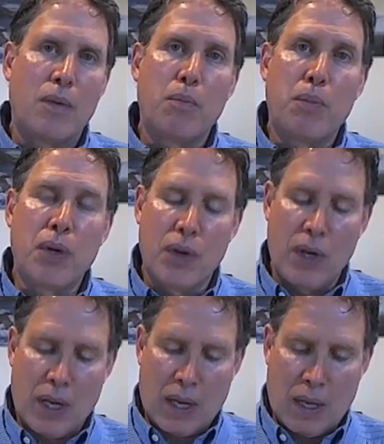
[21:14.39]

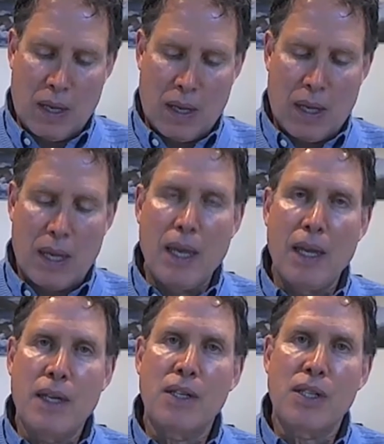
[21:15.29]
birding
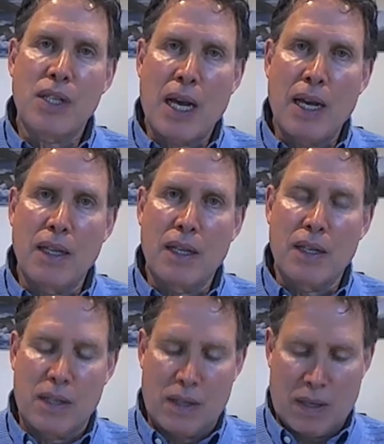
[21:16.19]
in
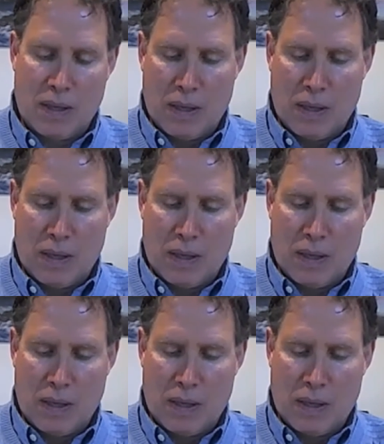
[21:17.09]
silence